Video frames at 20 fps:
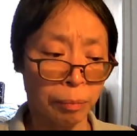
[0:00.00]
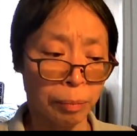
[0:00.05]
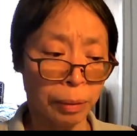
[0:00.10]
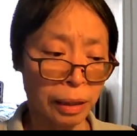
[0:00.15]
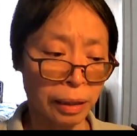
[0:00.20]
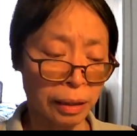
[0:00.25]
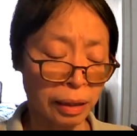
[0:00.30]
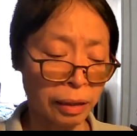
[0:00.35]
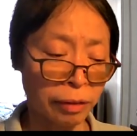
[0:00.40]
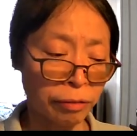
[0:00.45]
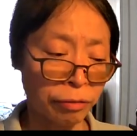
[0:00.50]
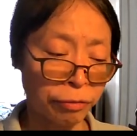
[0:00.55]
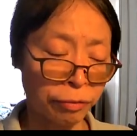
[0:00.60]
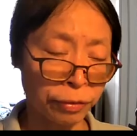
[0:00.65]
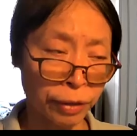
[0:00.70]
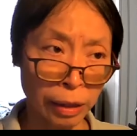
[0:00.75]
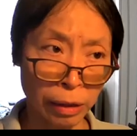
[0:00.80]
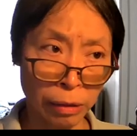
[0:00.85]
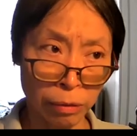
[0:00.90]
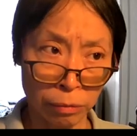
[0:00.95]
but if
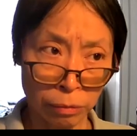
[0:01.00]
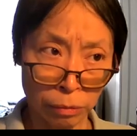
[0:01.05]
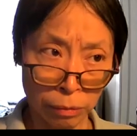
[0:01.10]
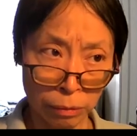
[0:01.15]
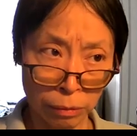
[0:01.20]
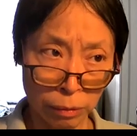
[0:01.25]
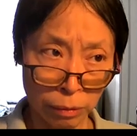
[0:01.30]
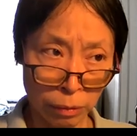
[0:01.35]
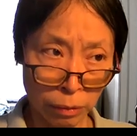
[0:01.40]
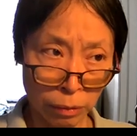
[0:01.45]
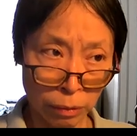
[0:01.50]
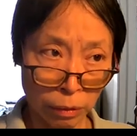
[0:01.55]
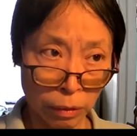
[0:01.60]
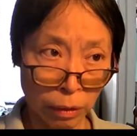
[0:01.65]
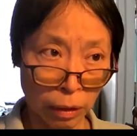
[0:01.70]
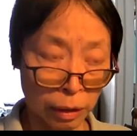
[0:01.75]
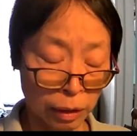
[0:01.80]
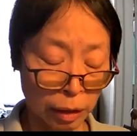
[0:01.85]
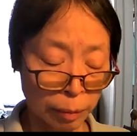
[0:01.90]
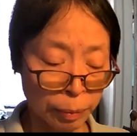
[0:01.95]

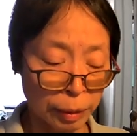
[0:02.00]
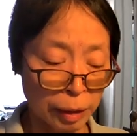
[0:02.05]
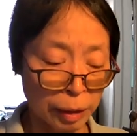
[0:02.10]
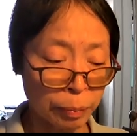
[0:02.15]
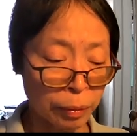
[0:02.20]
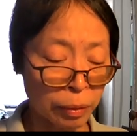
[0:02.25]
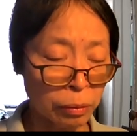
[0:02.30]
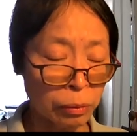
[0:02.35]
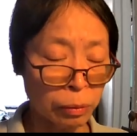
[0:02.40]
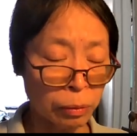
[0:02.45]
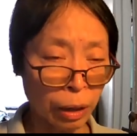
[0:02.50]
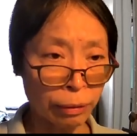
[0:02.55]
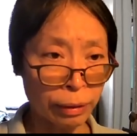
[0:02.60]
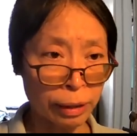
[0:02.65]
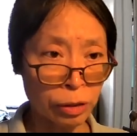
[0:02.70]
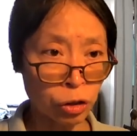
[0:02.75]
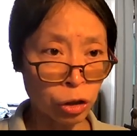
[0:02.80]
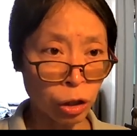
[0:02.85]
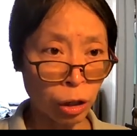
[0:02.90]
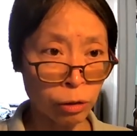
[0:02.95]
the people who are
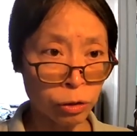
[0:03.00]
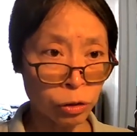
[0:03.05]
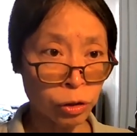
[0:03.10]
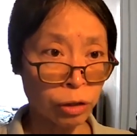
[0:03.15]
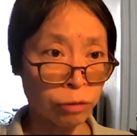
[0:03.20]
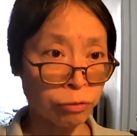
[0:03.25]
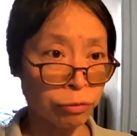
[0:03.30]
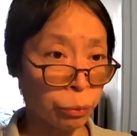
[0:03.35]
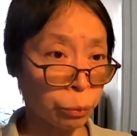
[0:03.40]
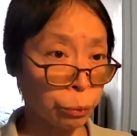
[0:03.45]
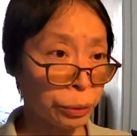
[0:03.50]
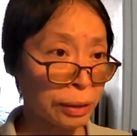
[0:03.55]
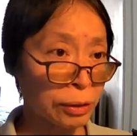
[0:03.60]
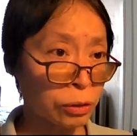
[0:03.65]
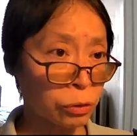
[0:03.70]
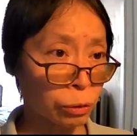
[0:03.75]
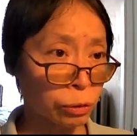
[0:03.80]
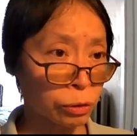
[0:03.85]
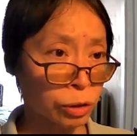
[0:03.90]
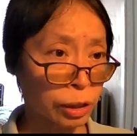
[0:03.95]
in charge of
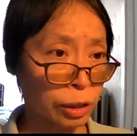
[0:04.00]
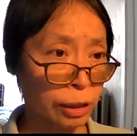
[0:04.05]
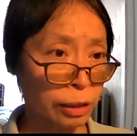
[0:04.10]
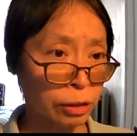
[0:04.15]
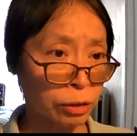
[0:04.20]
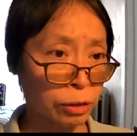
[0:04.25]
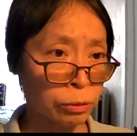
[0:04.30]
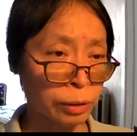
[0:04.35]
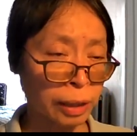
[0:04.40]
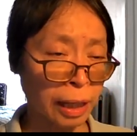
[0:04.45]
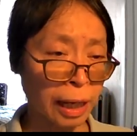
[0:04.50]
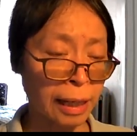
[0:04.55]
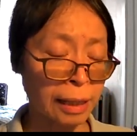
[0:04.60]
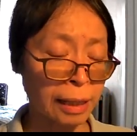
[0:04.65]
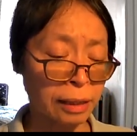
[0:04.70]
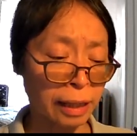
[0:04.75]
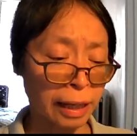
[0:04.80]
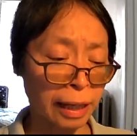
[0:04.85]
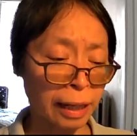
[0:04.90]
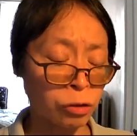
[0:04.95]
resources do
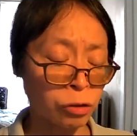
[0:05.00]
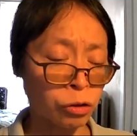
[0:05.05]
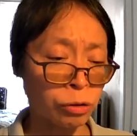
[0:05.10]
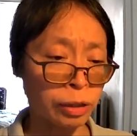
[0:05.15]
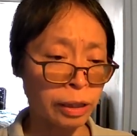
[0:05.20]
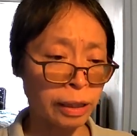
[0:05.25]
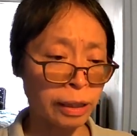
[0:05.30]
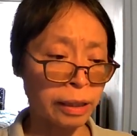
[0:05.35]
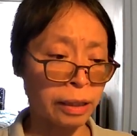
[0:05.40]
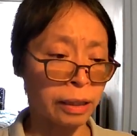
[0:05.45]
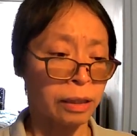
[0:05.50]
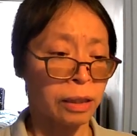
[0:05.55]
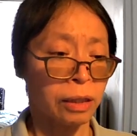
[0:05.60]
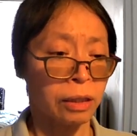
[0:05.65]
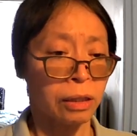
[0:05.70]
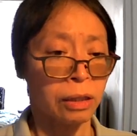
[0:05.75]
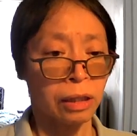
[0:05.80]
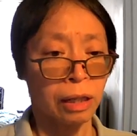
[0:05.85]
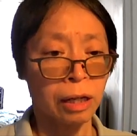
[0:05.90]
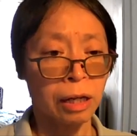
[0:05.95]
not actually
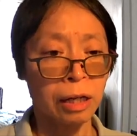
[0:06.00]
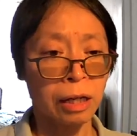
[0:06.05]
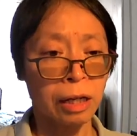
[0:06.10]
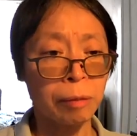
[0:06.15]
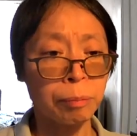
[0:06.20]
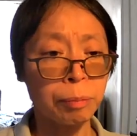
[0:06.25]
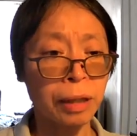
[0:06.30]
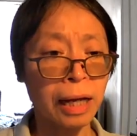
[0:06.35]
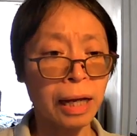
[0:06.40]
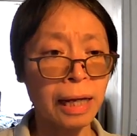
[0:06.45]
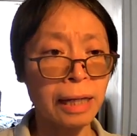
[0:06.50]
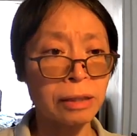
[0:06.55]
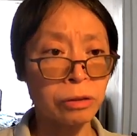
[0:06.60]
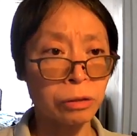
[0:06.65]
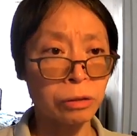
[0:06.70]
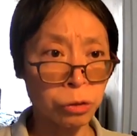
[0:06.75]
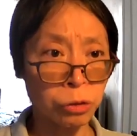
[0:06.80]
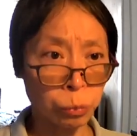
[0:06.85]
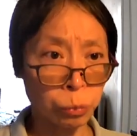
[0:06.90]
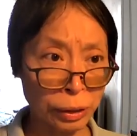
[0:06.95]
apply
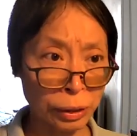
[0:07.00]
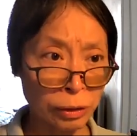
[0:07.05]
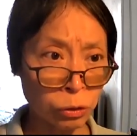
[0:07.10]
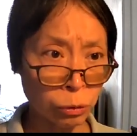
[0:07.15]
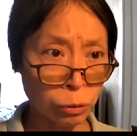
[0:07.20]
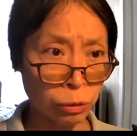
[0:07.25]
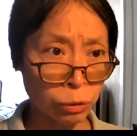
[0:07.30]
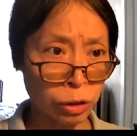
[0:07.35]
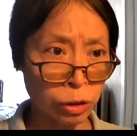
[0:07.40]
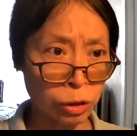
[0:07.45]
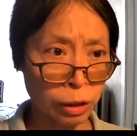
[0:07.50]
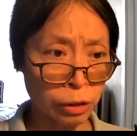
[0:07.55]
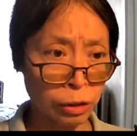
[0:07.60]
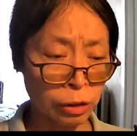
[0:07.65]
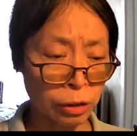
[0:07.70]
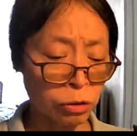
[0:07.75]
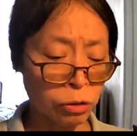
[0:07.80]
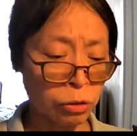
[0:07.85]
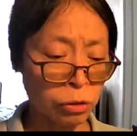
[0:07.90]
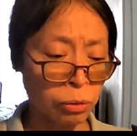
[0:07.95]
those
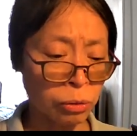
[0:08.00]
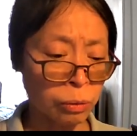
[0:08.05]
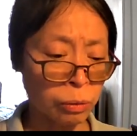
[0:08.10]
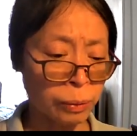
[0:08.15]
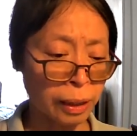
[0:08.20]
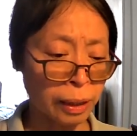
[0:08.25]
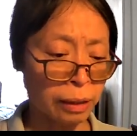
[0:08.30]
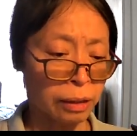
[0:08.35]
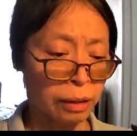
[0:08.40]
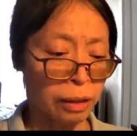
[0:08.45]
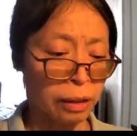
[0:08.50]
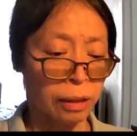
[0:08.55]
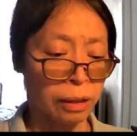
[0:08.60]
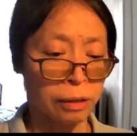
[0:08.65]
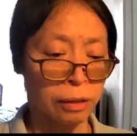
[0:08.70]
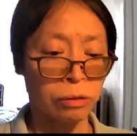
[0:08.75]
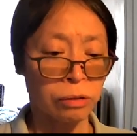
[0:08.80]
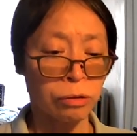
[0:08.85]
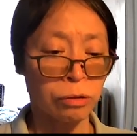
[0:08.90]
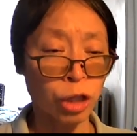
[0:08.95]
resources
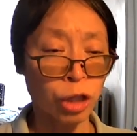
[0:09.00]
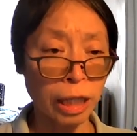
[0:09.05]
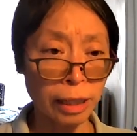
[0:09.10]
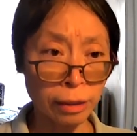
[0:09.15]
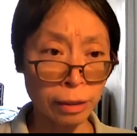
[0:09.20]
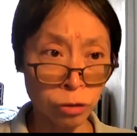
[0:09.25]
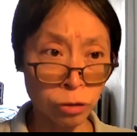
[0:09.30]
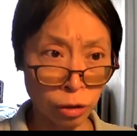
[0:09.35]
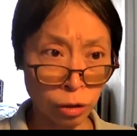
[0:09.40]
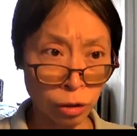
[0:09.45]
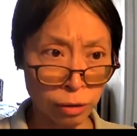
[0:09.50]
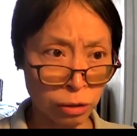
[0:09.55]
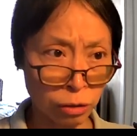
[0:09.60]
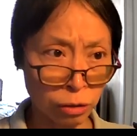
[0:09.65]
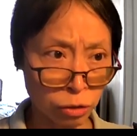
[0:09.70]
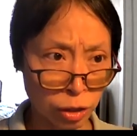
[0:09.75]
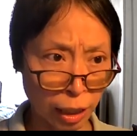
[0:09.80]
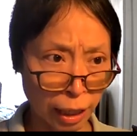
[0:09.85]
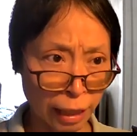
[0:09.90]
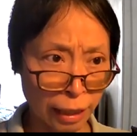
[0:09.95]
to change
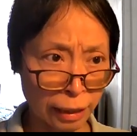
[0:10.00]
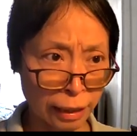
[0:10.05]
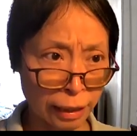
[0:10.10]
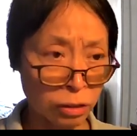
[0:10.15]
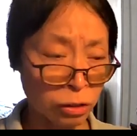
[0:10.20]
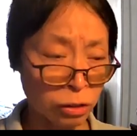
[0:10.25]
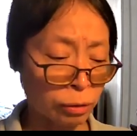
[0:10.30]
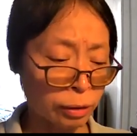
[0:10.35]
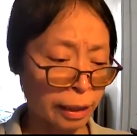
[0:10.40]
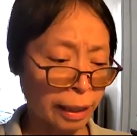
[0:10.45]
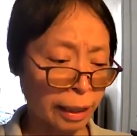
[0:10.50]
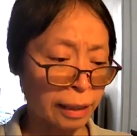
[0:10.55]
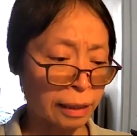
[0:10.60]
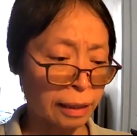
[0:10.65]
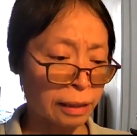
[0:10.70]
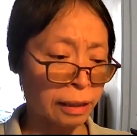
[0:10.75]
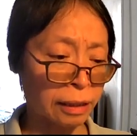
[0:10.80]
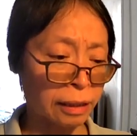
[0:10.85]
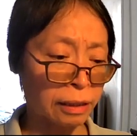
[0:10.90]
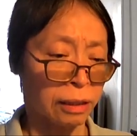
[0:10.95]
society so
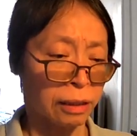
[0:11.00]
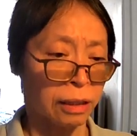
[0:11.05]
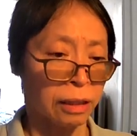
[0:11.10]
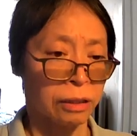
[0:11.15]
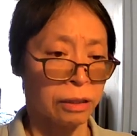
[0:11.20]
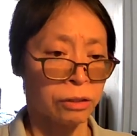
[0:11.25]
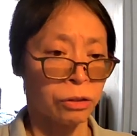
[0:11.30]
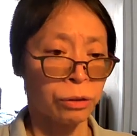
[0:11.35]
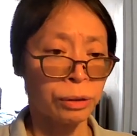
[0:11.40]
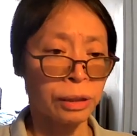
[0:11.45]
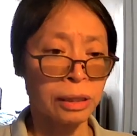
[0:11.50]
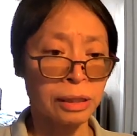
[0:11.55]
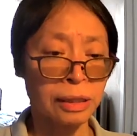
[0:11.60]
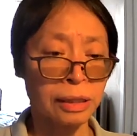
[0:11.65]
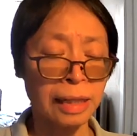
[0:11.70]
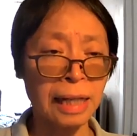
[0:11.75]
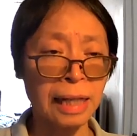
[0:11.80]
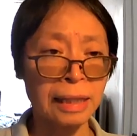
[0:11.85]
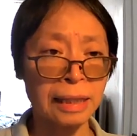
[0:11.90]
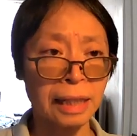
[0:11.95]
that there
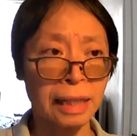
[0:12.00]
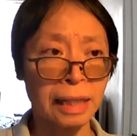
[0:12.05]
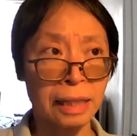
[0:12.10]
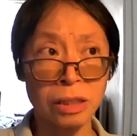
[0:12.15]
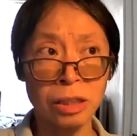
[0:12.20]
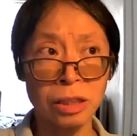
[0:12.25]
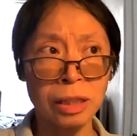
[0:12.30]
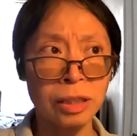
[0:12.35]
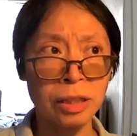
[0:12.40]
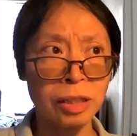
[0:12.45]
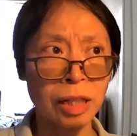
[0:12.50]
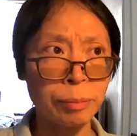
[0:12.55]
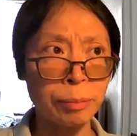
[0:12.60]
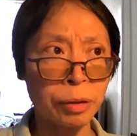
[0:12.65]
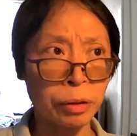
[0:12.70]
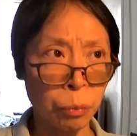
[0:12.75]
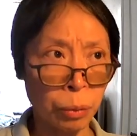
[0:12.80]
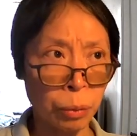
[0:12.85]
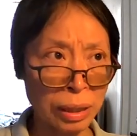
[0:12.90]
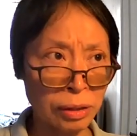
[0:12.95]
is not that
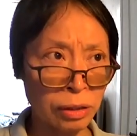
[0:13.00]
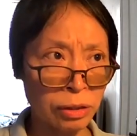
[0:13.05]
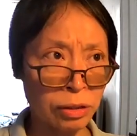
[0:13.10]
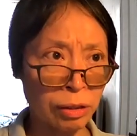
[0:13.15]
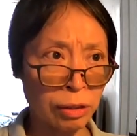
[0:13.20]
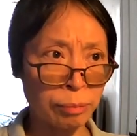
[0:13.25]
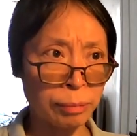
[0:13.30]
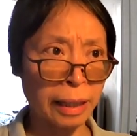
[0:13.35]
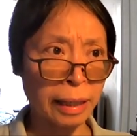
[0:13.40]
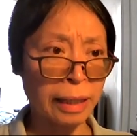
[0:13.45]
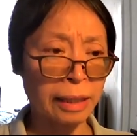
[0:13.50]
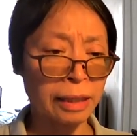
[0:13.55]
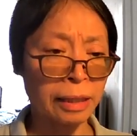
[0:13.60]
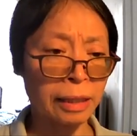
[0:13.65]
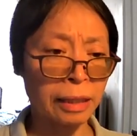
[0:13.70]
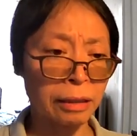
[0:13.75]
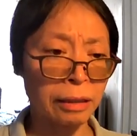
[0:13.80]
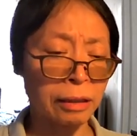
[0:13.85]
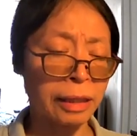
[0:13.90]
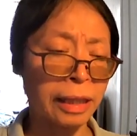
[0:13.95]
systemic racism
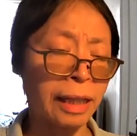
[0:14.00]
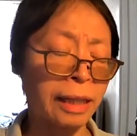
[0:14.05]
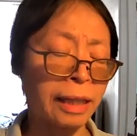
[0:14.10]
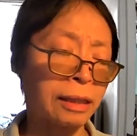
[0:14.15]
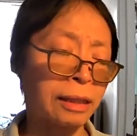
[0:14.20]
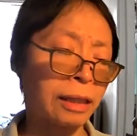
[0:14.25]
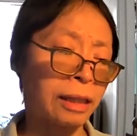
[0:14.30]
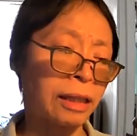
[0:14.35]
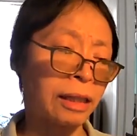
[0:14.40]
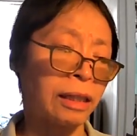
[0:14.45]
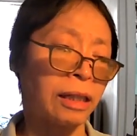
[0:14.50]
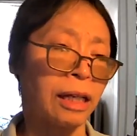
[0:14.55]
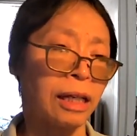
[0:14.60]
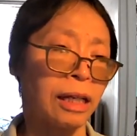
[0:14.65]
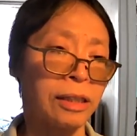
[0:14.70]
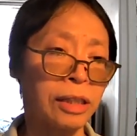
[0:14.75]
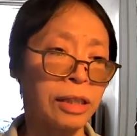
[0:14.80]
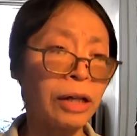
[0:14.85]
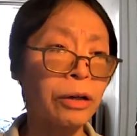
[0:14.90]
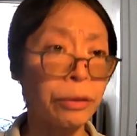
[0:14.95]
that
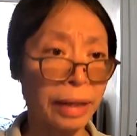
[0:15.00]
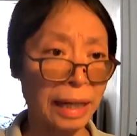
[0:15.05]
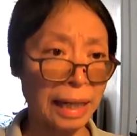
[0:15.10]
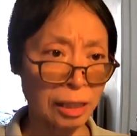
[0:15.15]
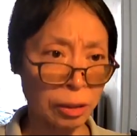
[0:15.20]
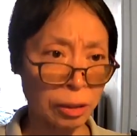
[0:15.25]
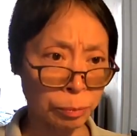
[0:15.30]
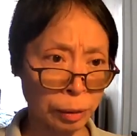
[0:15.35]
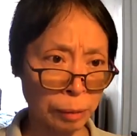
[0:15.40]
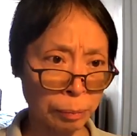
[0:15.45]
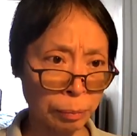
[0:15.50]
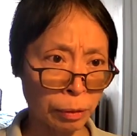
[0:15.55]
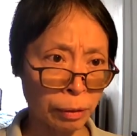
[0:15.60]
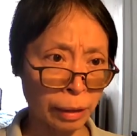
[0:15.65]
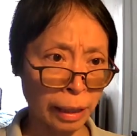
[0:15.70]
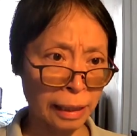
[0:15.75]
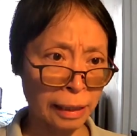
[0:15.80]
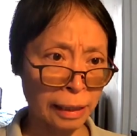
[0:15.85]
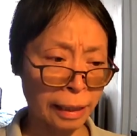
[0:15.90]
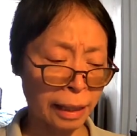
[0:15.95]
segregates
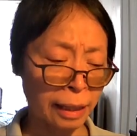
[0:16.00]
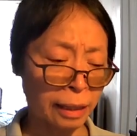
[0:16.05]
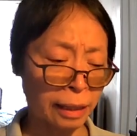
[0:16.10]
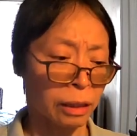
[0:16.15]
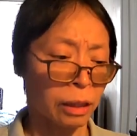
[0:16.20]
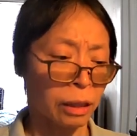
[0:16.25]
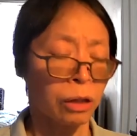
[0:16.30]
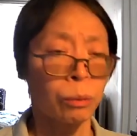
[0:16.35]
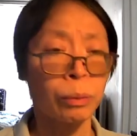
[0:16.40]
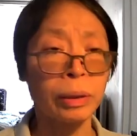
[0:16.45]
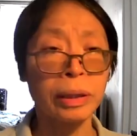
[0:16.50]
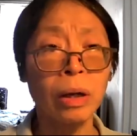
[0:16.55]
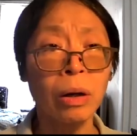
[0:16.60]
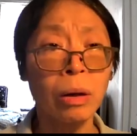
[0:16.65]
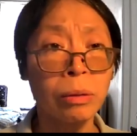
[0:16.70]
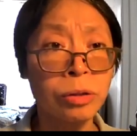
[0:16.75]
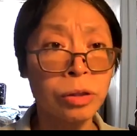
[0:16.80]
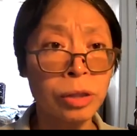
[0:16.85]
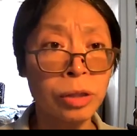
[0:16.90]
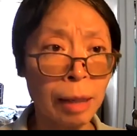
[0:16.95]
people and that
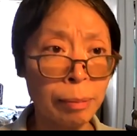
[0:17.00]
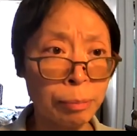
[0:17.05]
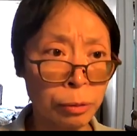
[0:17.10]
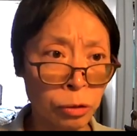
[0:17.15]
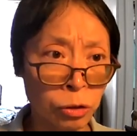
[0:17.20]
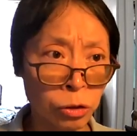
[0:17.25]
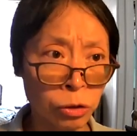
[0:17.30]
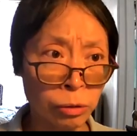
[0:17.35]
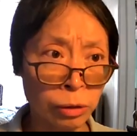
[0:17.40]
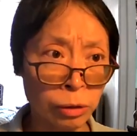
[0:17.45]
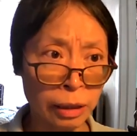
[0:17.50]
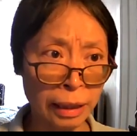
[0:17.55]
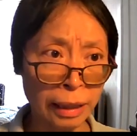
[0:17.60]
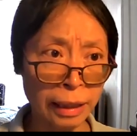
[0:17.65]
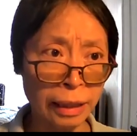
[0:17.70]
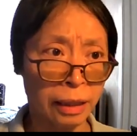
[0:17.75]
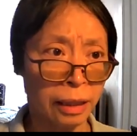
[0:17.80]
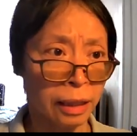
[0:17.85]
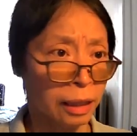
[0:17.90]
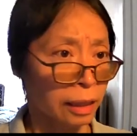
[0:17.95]
withholds
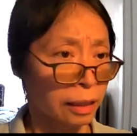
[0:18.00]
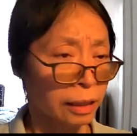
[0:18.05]
opportunity,